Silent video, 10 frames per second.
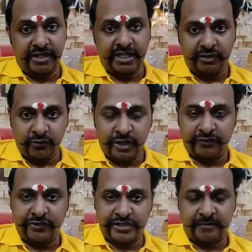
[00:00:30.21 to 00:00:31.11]
need to work
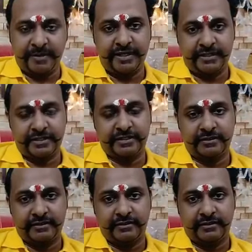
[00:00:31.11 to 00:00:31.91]
for some years